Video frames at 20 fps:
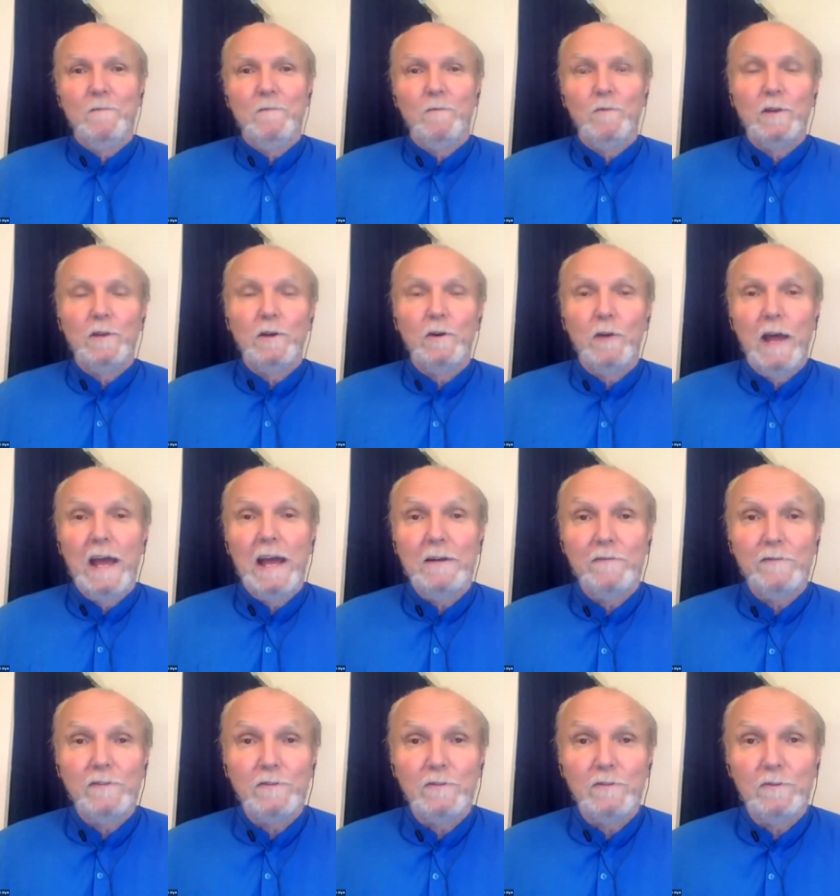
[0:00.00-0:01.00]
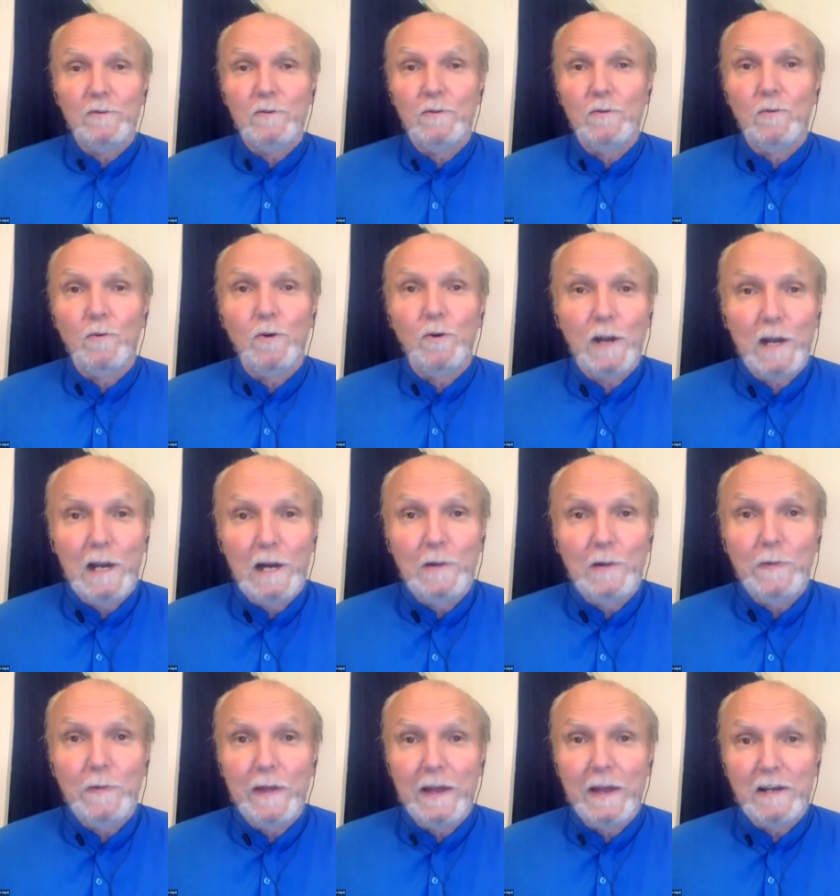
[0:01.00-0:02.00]
we don't have to work
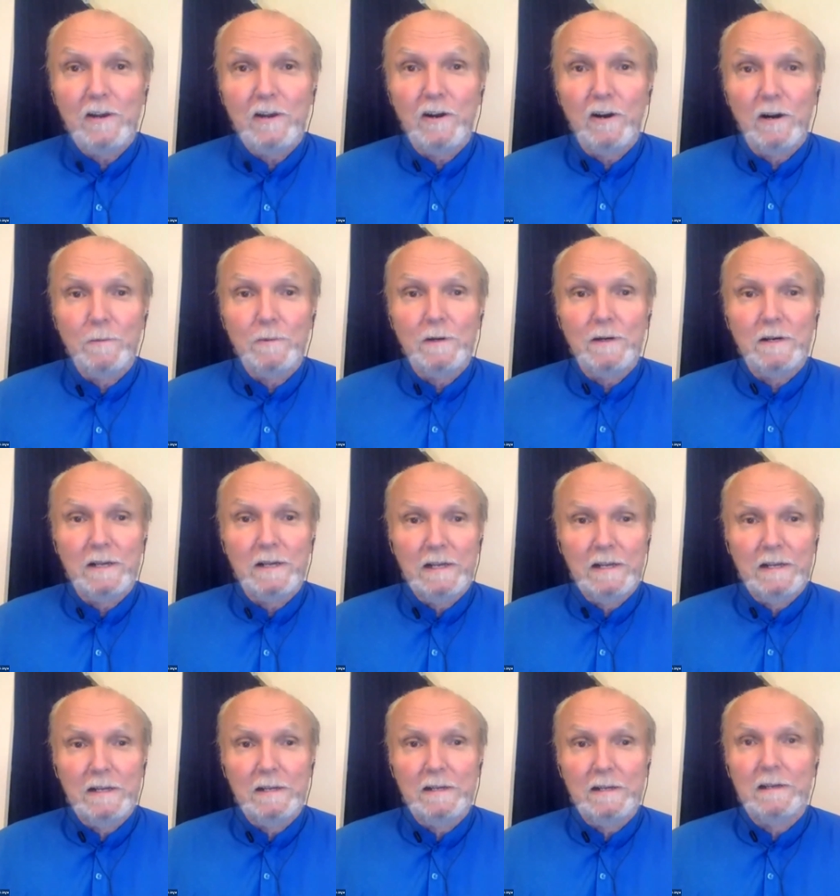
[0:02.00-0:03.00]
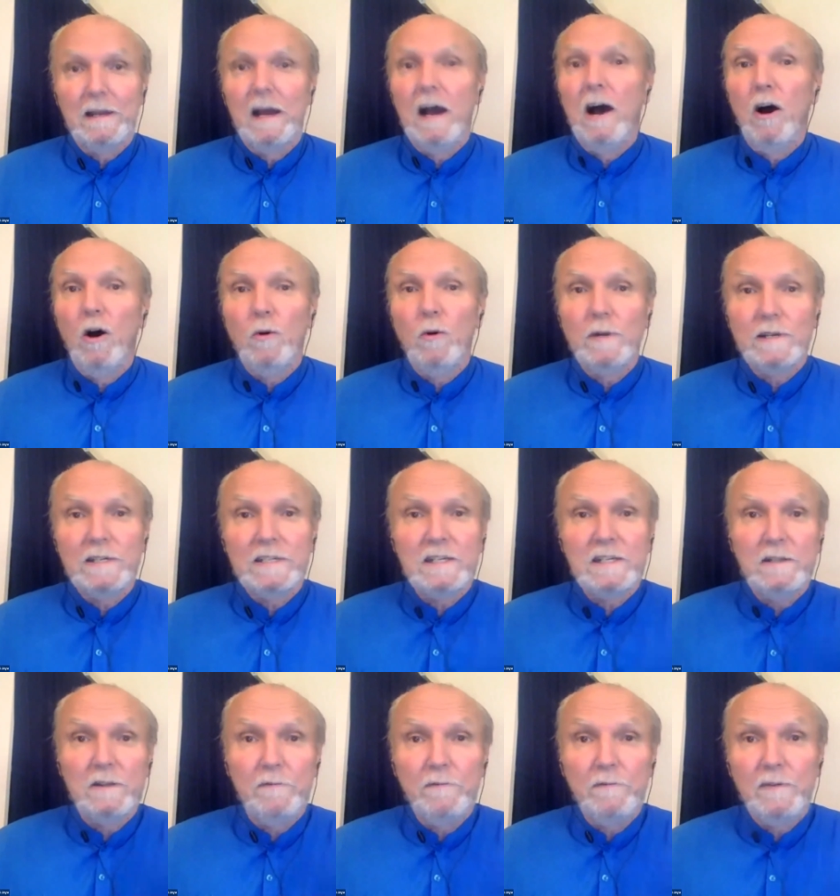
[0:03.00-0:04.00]
out that karma always
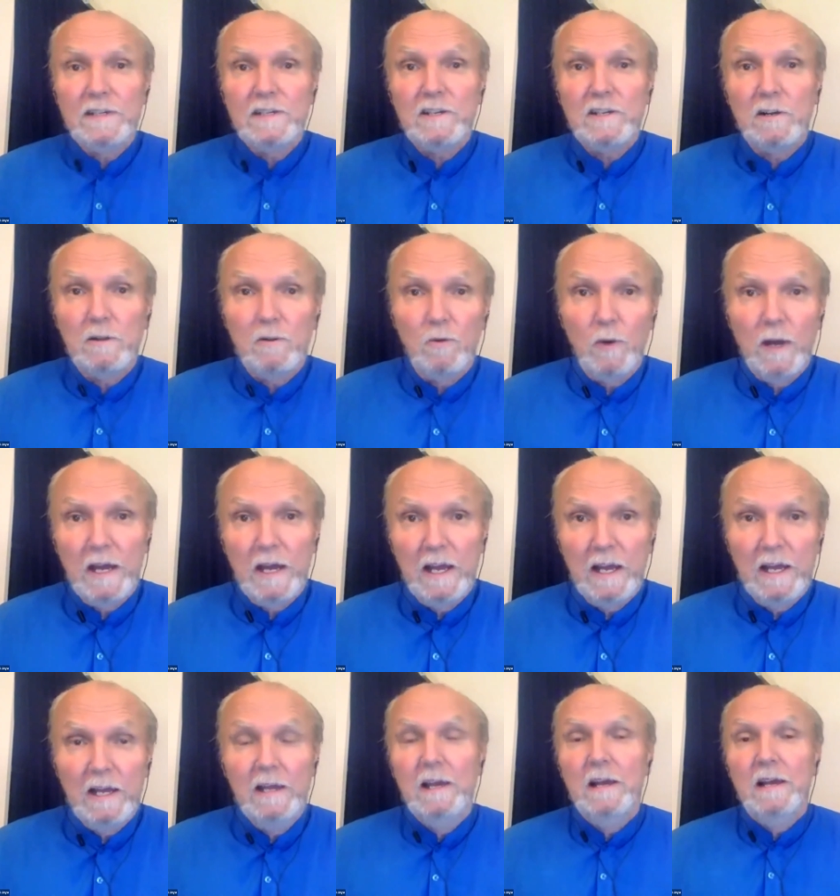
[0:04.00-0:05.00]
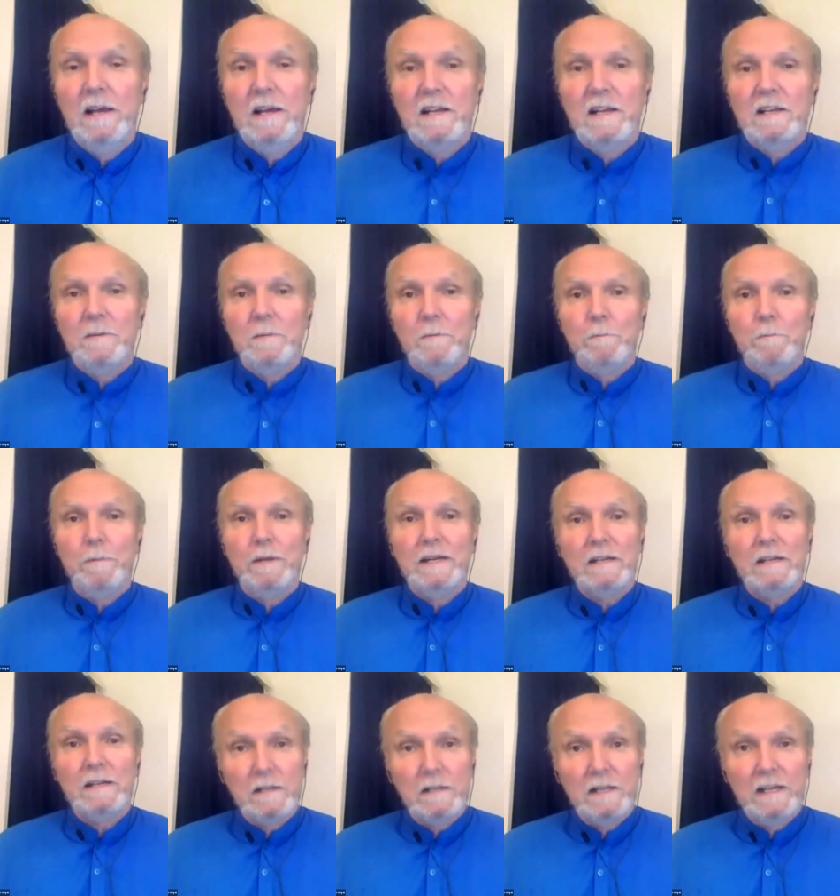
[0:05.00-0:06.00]
in the physical way.
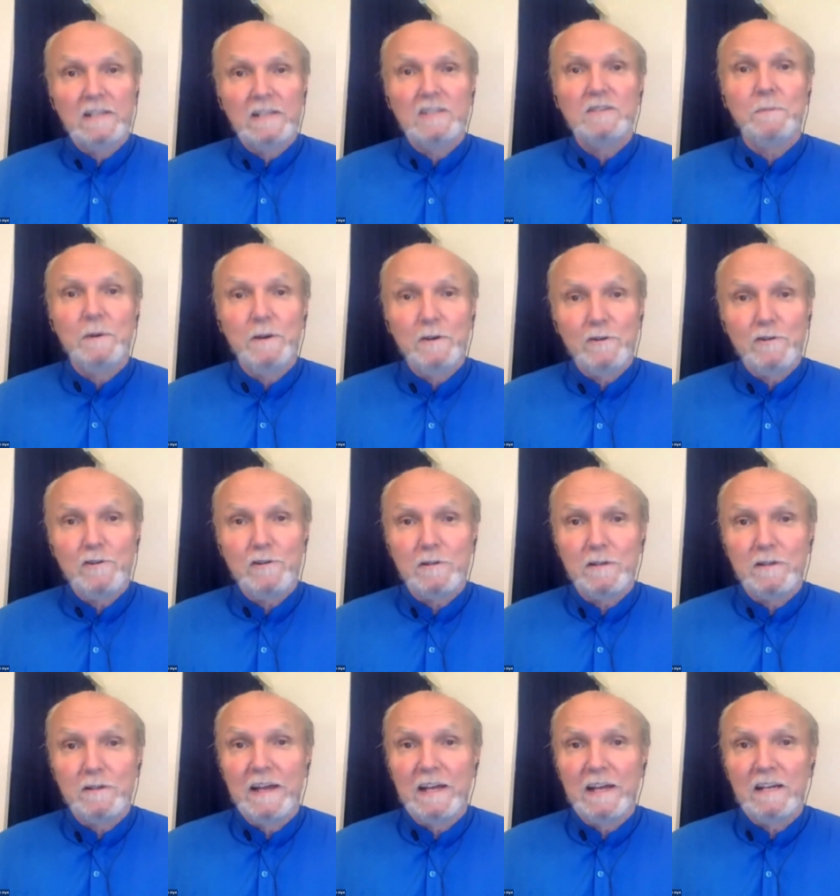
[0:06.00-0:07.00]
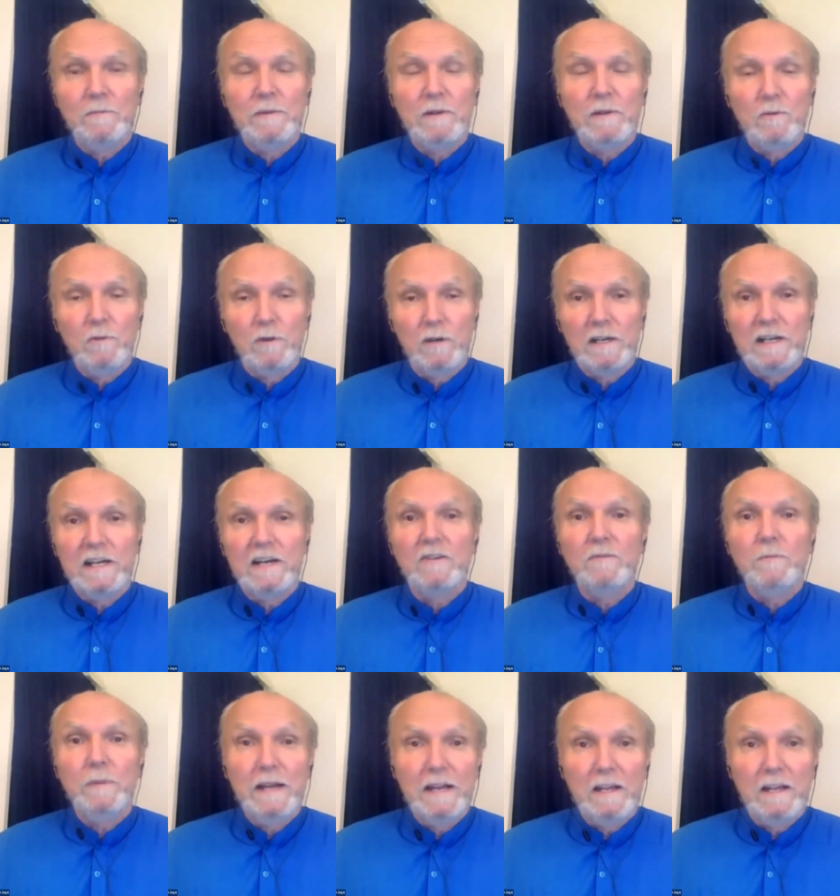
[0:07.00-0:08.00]
Mentally, spiritually, that can be worked out
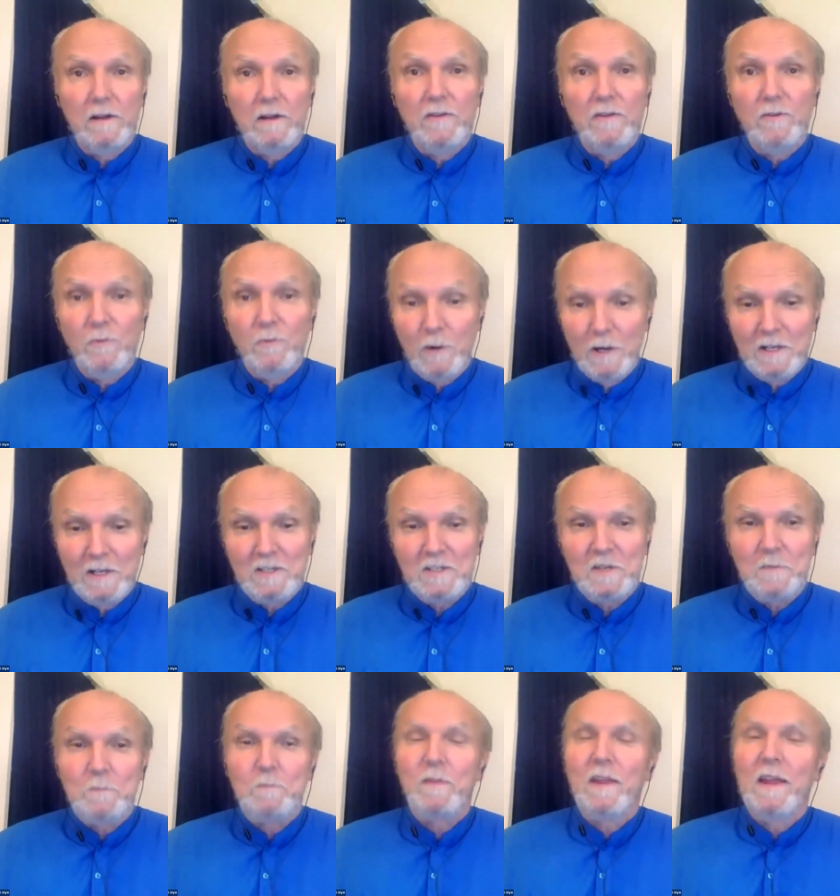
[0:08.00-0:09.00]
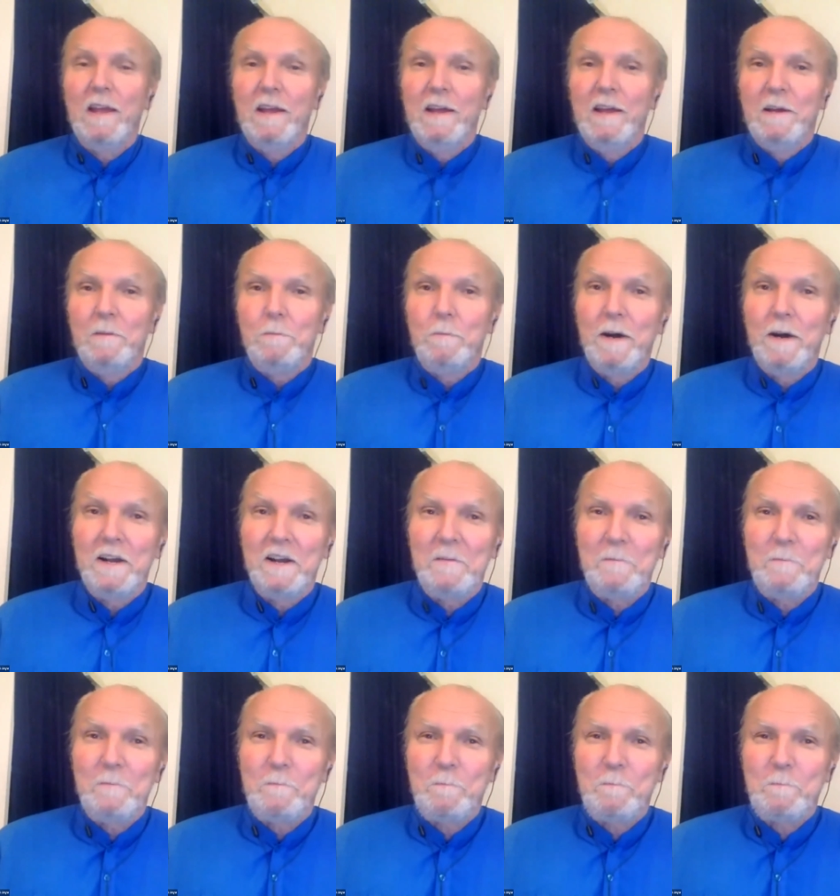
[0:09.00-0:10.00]
many other ways. But
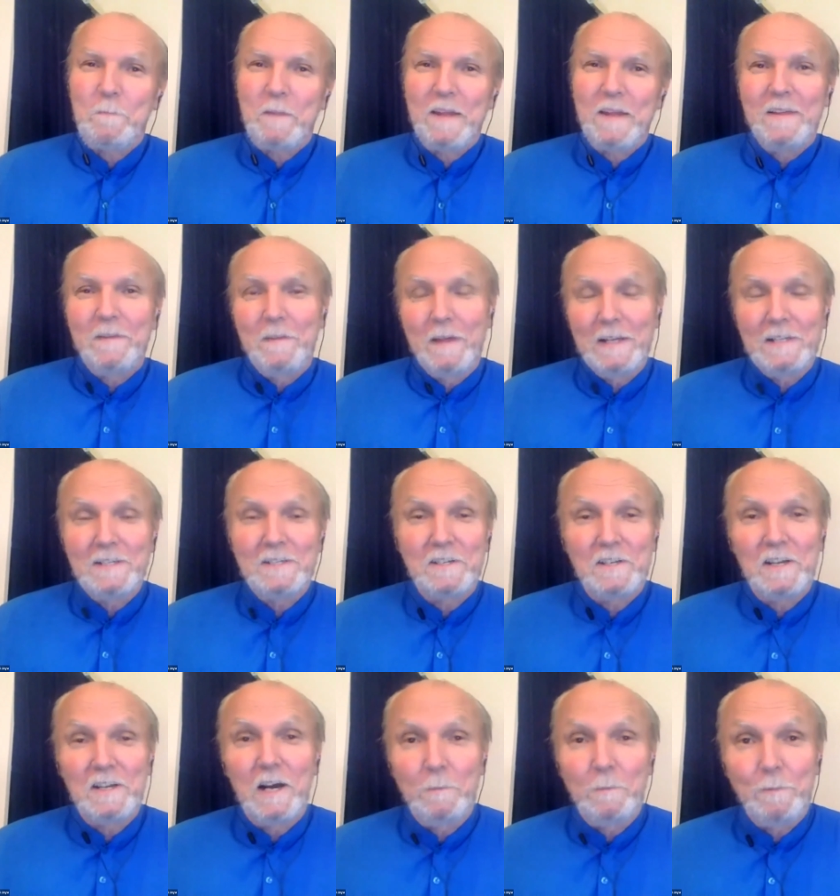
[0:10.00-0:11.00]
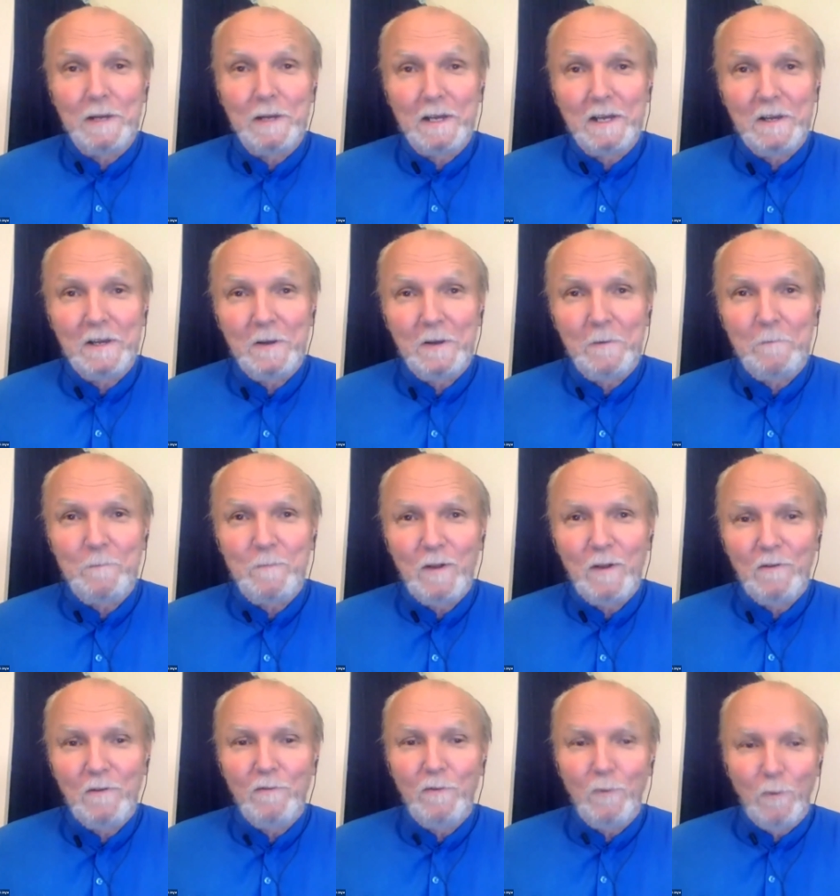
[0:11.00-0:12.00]
that's a topic
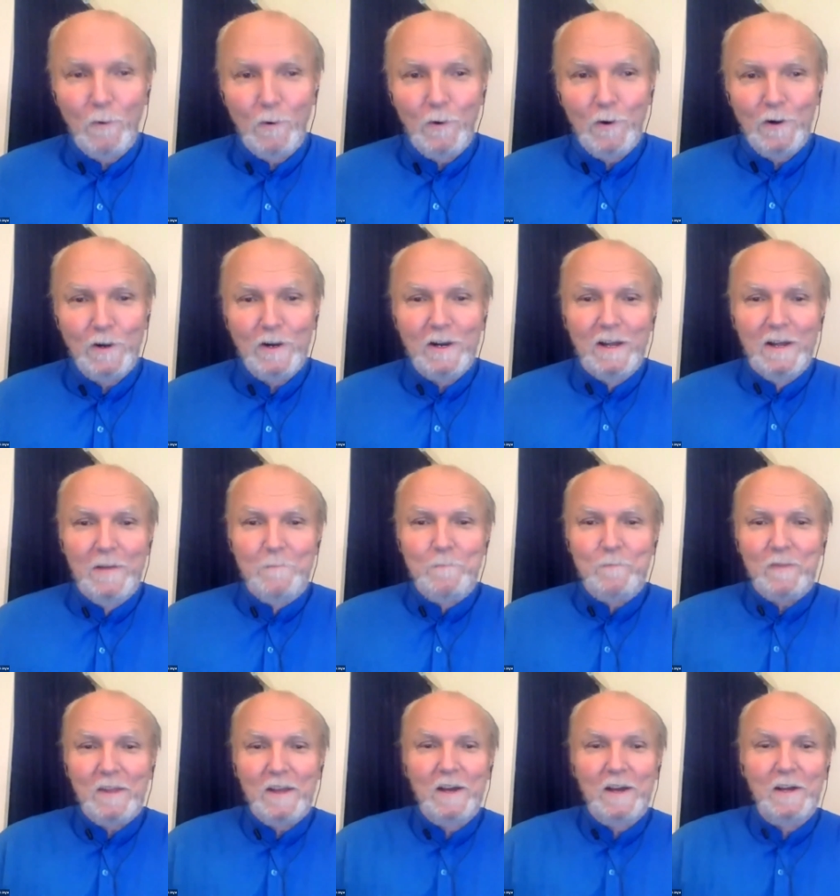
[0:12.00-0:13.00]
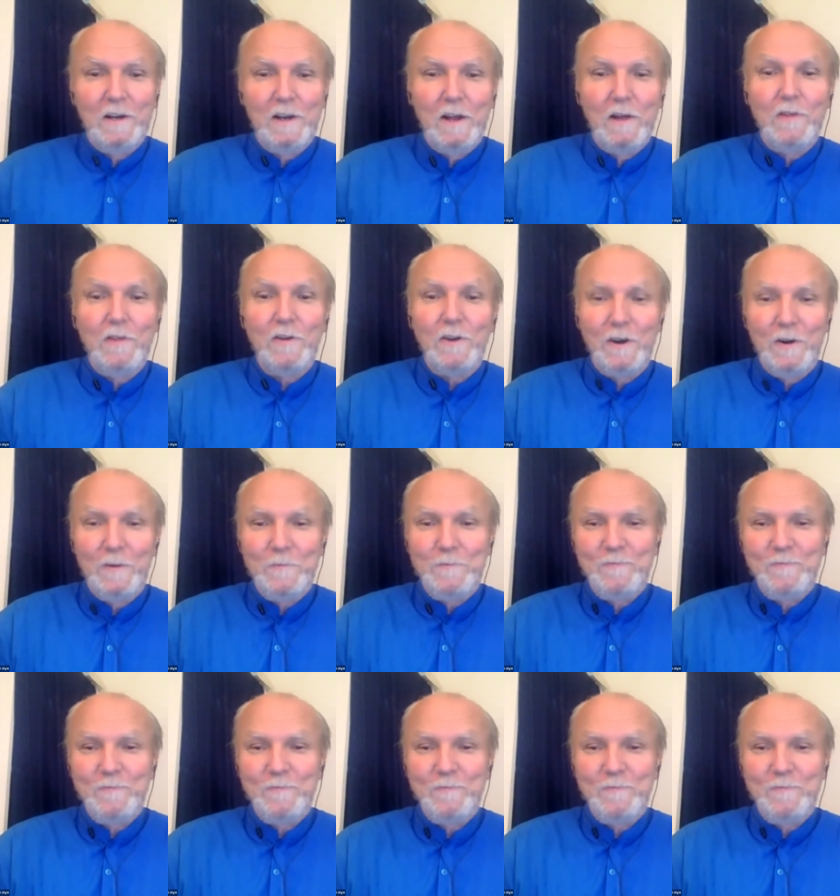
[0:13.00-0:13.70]
for another